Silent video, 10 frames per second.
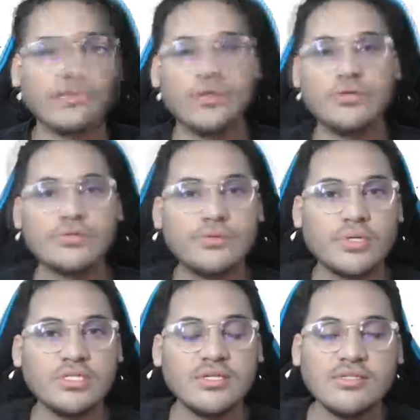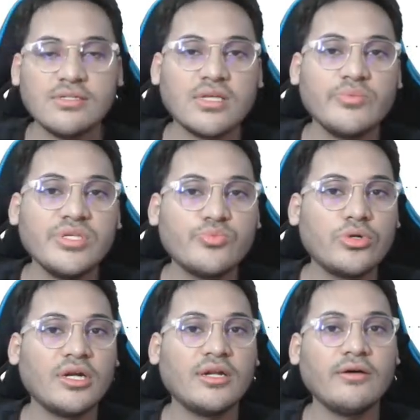So once the system is
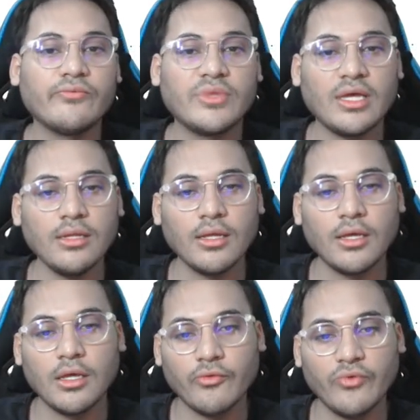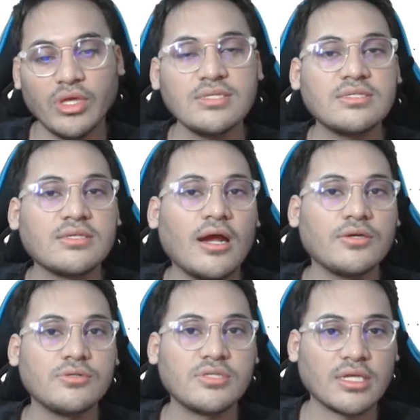booted up, then we can start
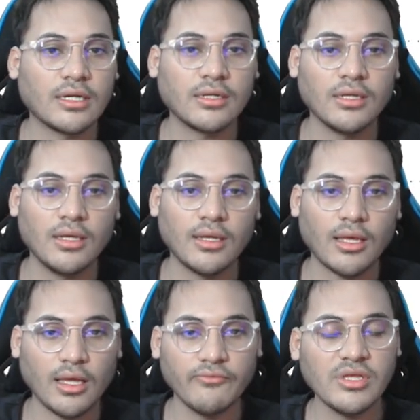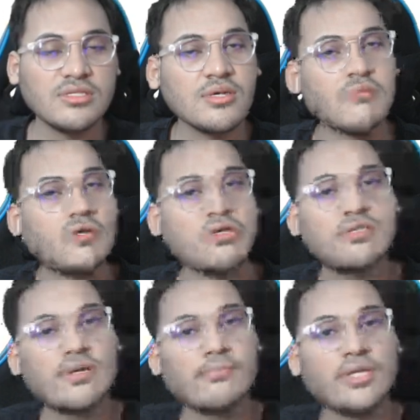using it. And once our work is
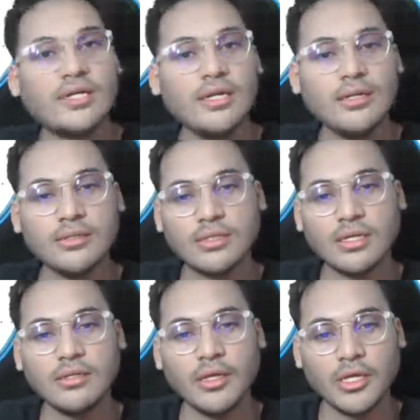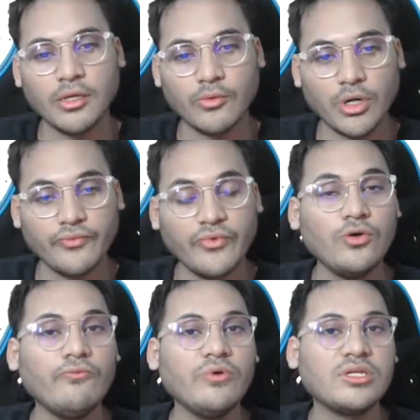completed, then what we
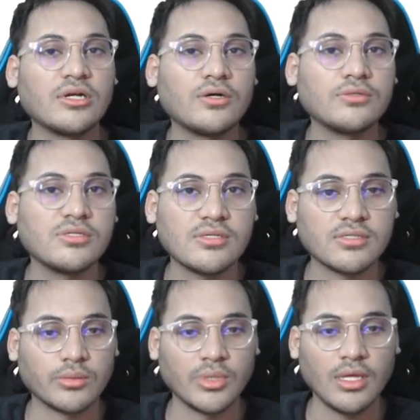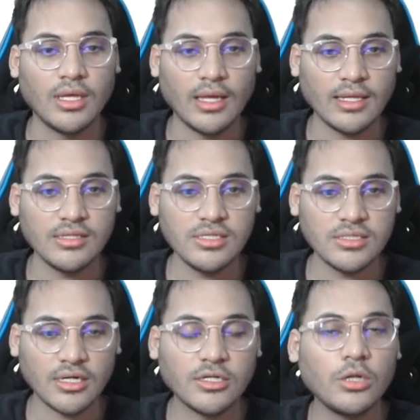do, we shut down the system. And this
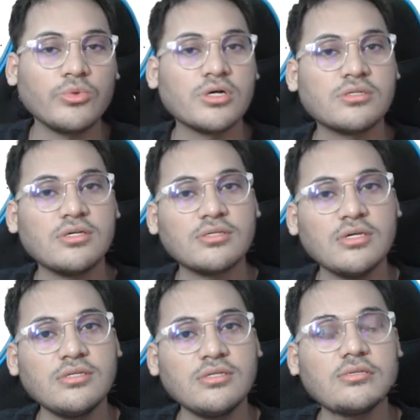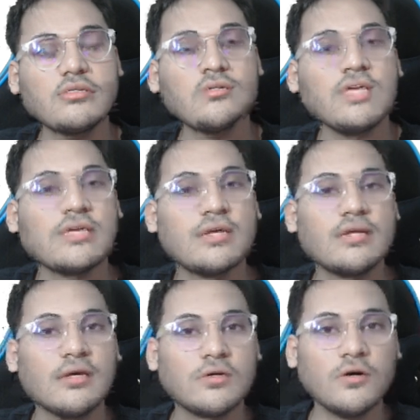shutdown process is also taken
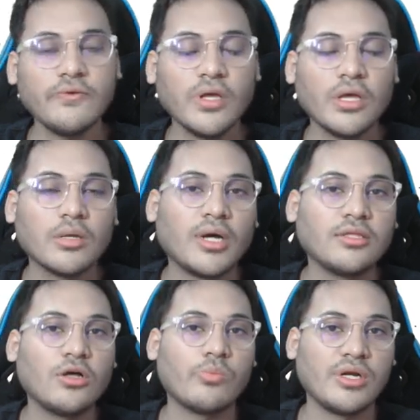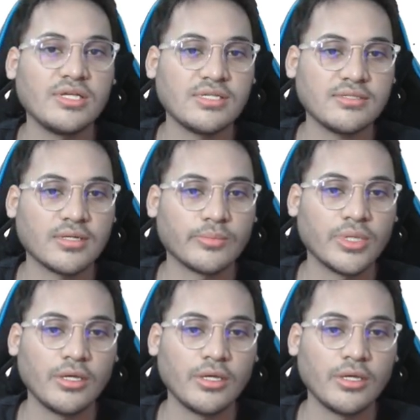care of by the operating system.